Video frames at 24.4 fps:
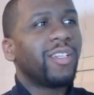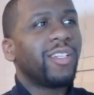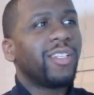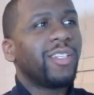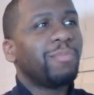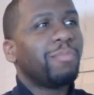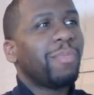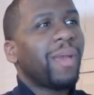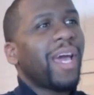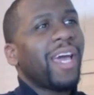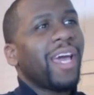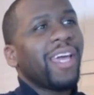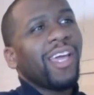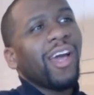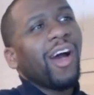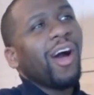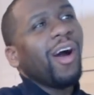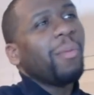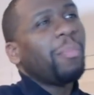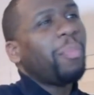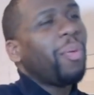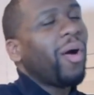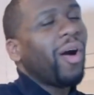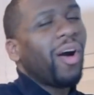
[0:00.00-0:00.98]
Man, y'all
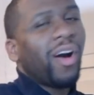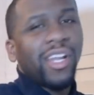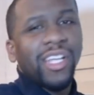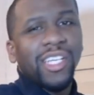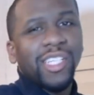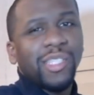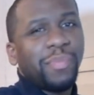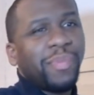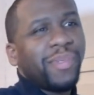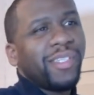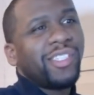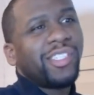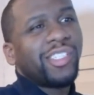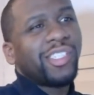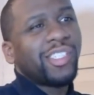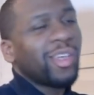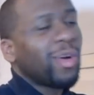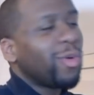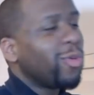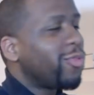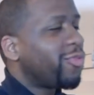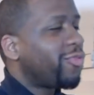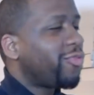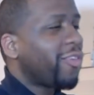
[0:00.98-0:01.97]
parties be
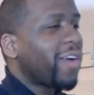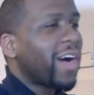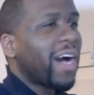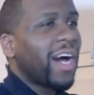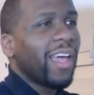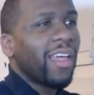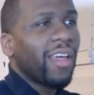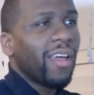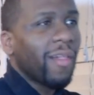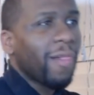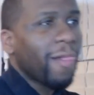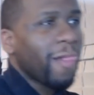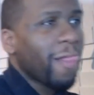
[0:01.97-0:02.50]
so fire.